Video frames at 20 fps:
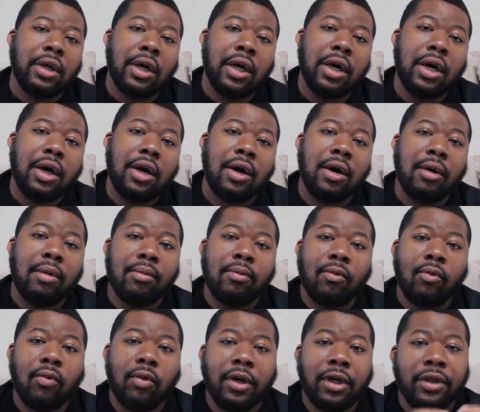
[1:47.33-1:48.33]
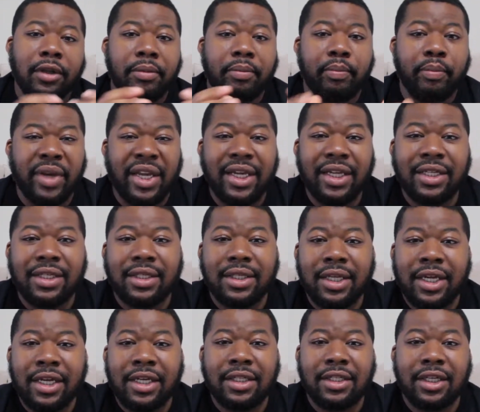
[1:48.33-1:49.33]
Um, one of the biggest
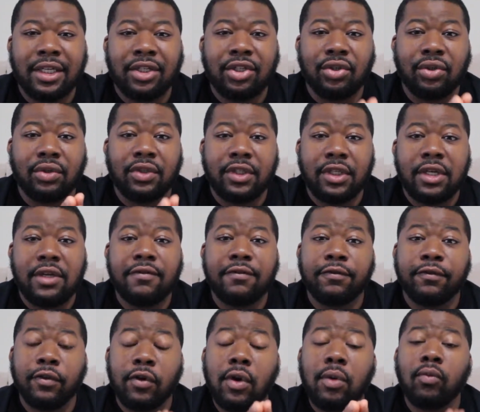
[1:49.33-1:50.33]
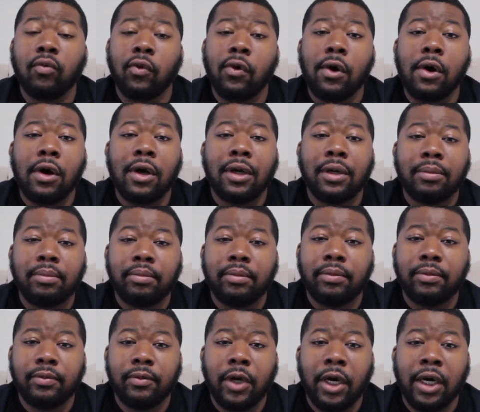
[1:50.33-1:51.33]
things that you'll see from Raw
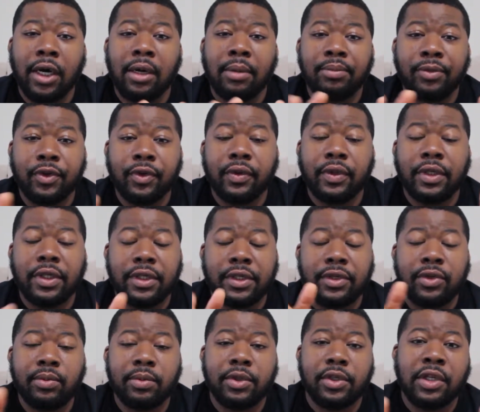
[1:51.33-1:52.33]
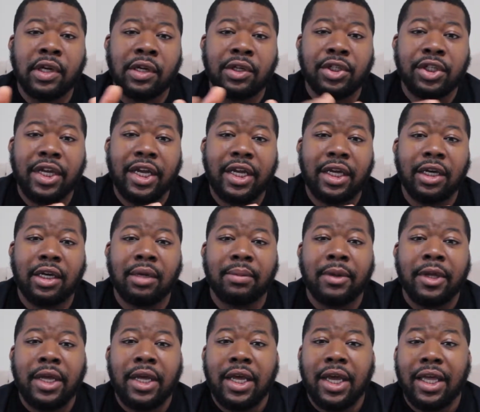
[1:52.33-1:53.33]
um, during this Superstar Shakeup,